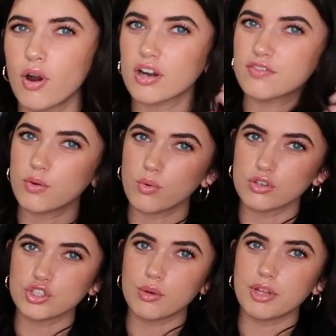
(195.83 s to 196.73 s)
part of a
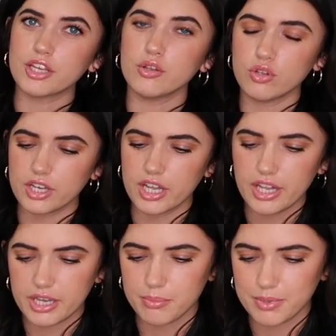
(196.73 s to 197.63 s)
wardrobe. Like, you look at
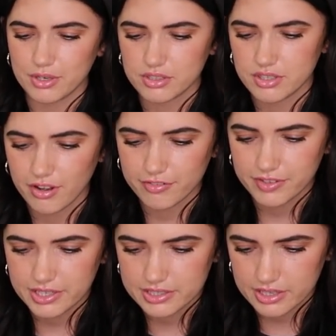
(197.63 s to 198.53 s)
like mirror
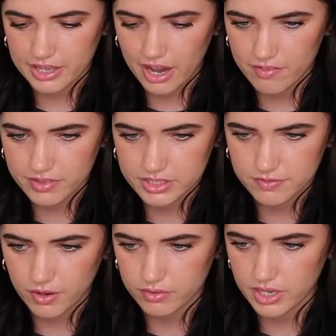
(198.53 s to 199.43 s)
selfies and they have this
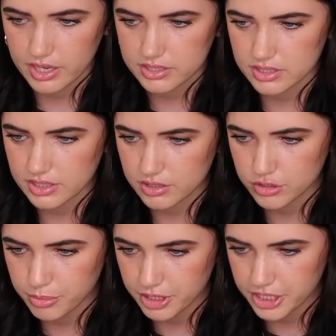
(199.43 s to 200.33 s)
phone case and it's like
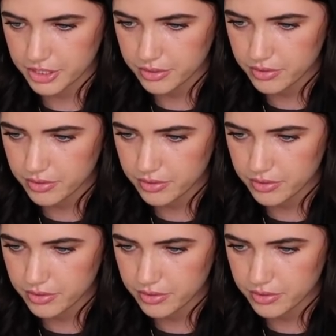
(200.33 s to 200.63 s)
super cute.